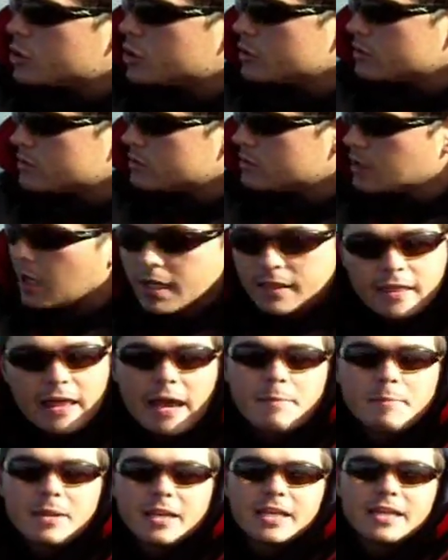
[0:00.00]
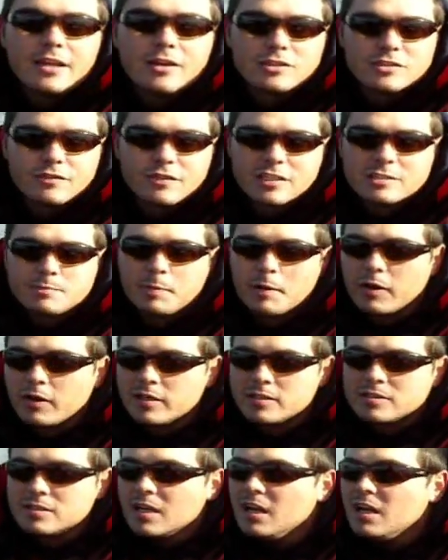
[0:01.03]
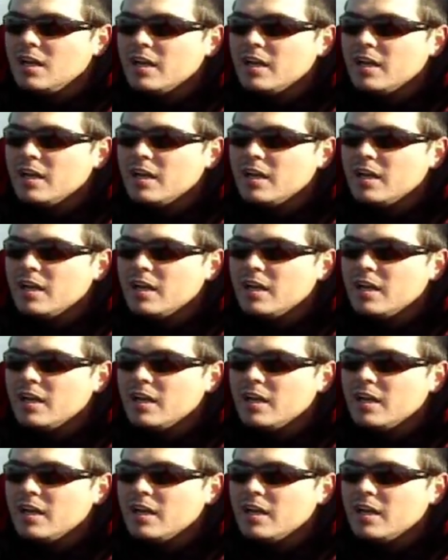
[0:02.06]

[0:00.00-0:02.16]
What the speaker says: which is not that many years of experience,